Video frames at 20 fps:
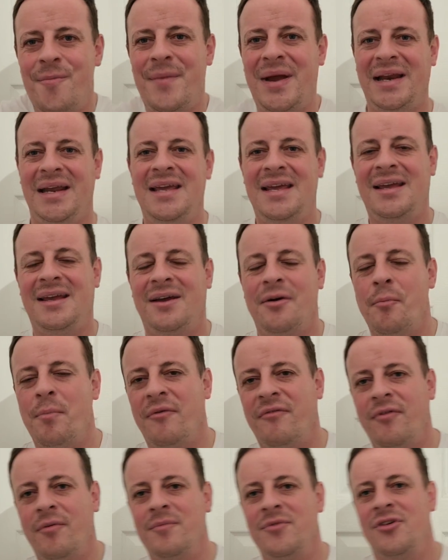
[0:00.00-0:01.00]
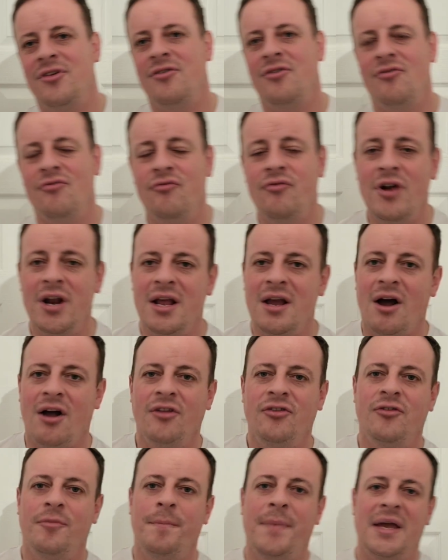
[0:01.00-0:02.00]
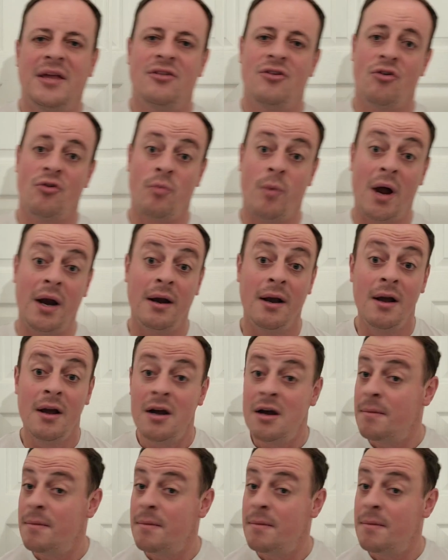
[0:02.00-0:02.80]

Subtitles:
many good performances. It's really hard to pick just one.